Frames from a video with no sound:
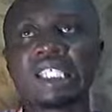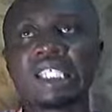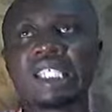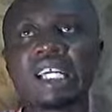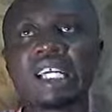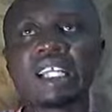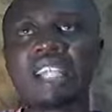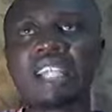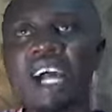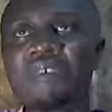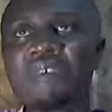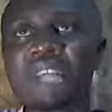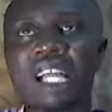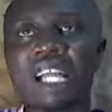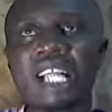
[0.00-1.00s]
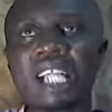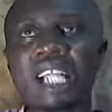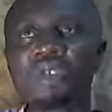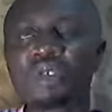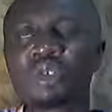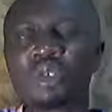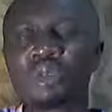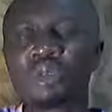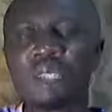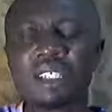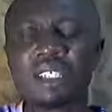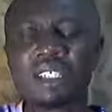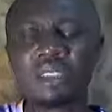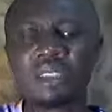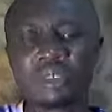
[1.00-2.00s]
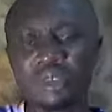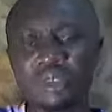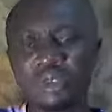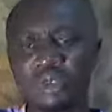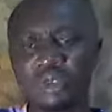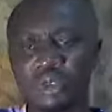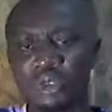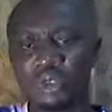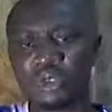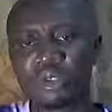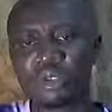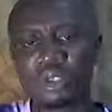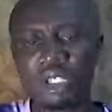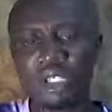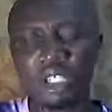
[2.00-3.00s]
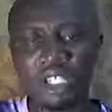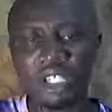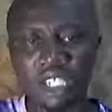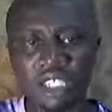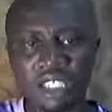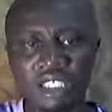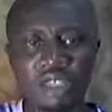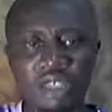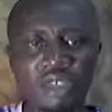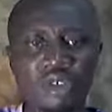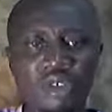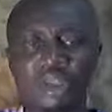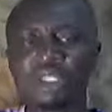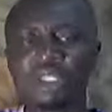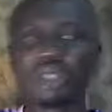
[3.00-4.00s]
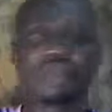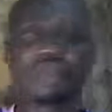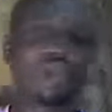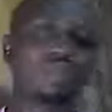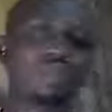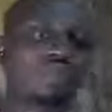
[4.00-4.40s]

Then after like 2 minutes or so, it goes away.